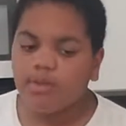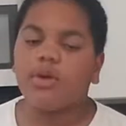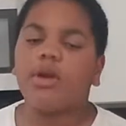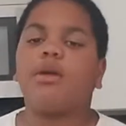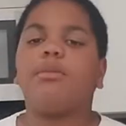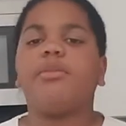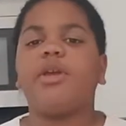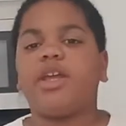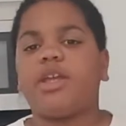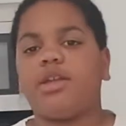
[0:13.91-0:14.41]
we're
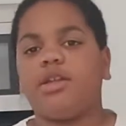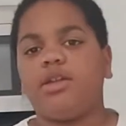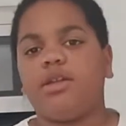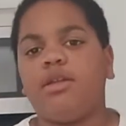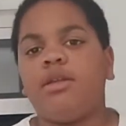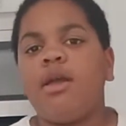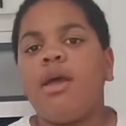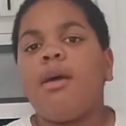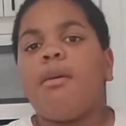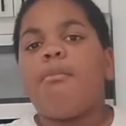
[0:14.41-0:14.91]

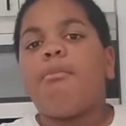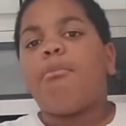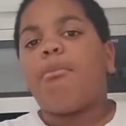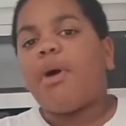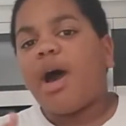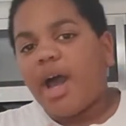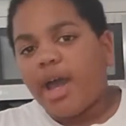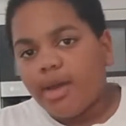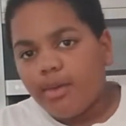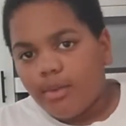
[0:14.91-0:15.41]
making
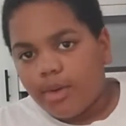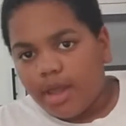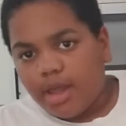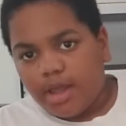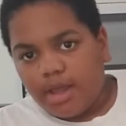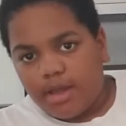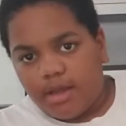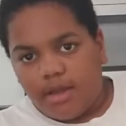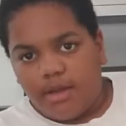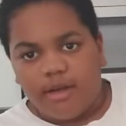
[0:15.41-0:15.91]
my
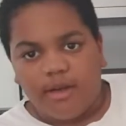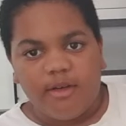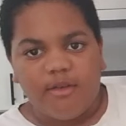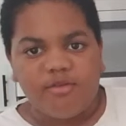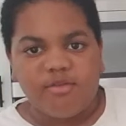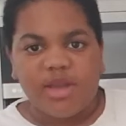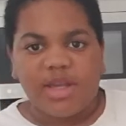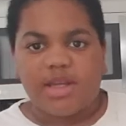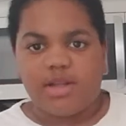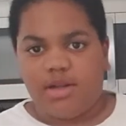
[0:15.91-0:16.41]
way of
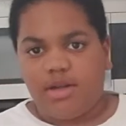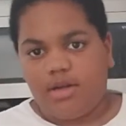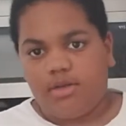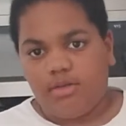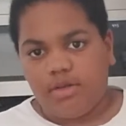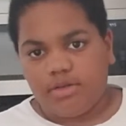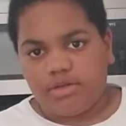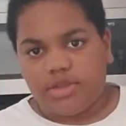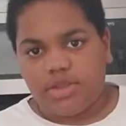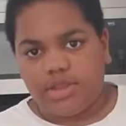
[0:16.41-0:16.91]
making a
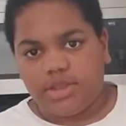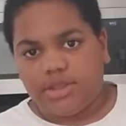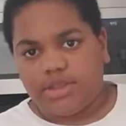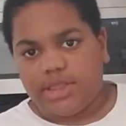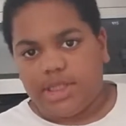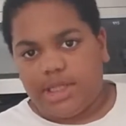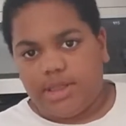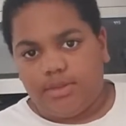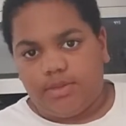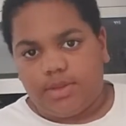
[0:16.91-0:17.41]
grilled cheese
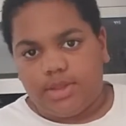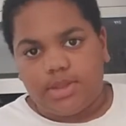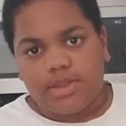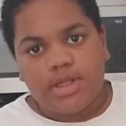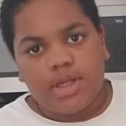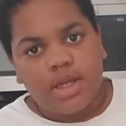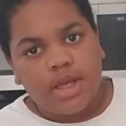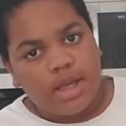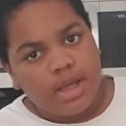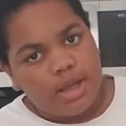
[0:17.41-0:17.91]
sandwich.
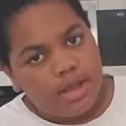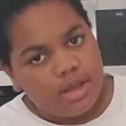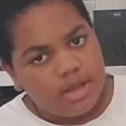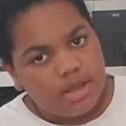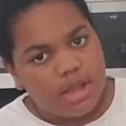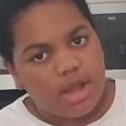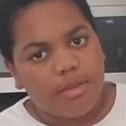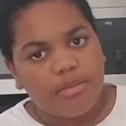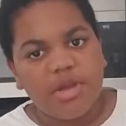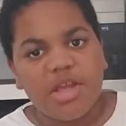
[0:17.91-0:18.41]

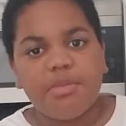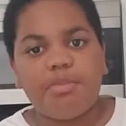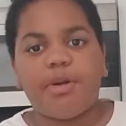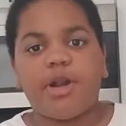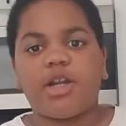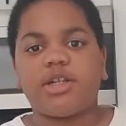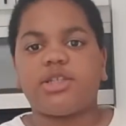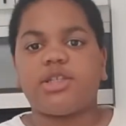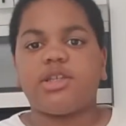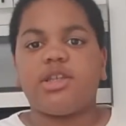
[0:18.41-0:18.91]
Now me
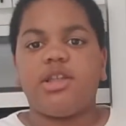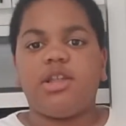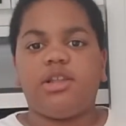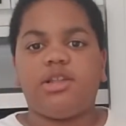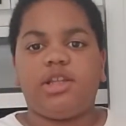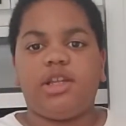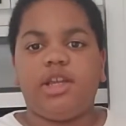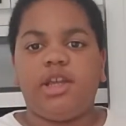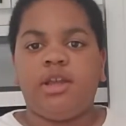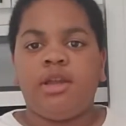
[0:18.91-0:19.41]

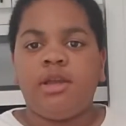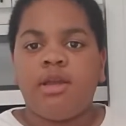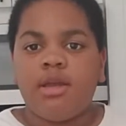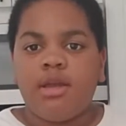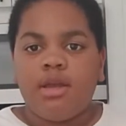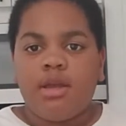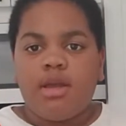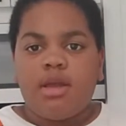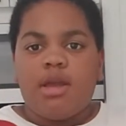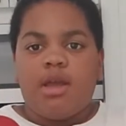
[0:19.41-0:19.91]
personally,
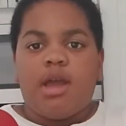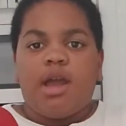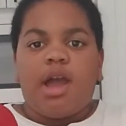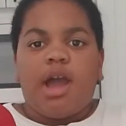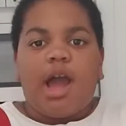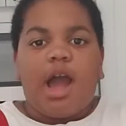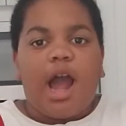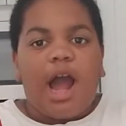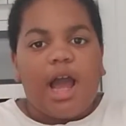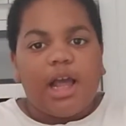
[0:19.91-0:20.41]

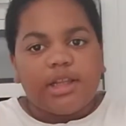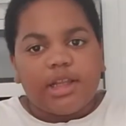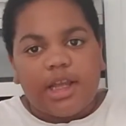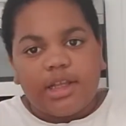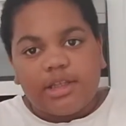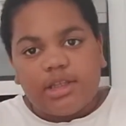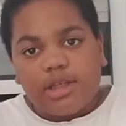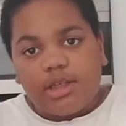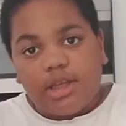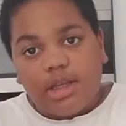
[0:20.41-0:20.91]
I
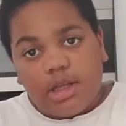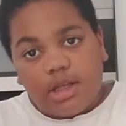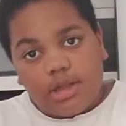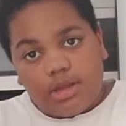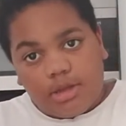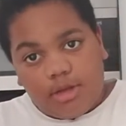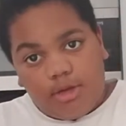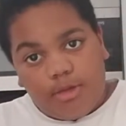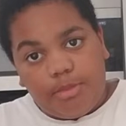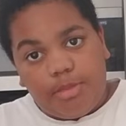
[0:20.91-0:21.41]
like to get a
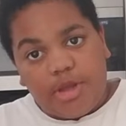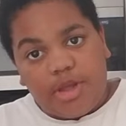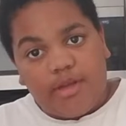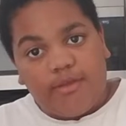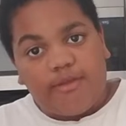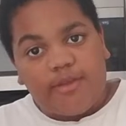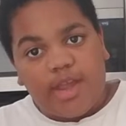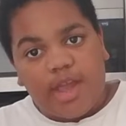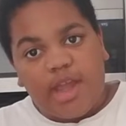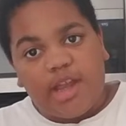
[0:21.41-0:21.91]
little bit
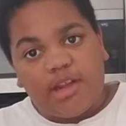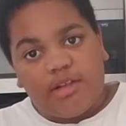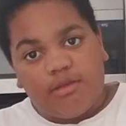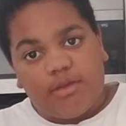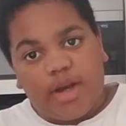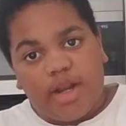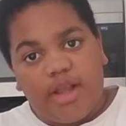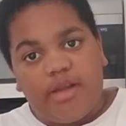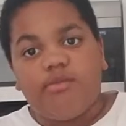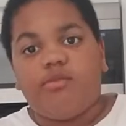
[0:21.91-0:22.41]
of
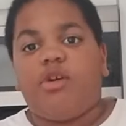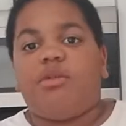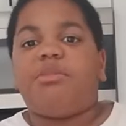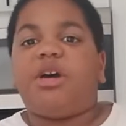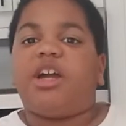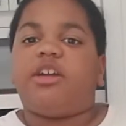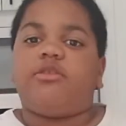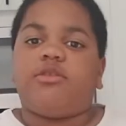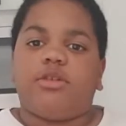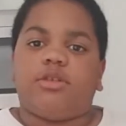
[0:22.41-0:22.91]
Gatorade with
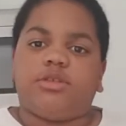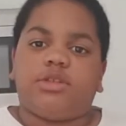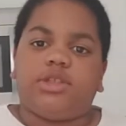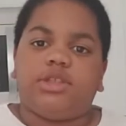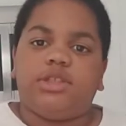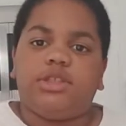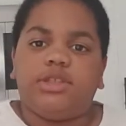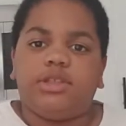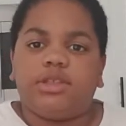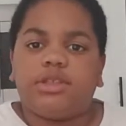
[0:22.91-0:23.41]
my grilled
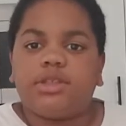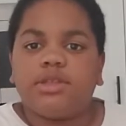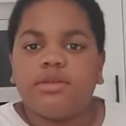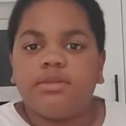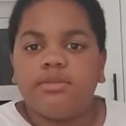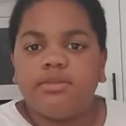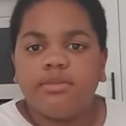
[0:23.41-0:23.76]
cheese,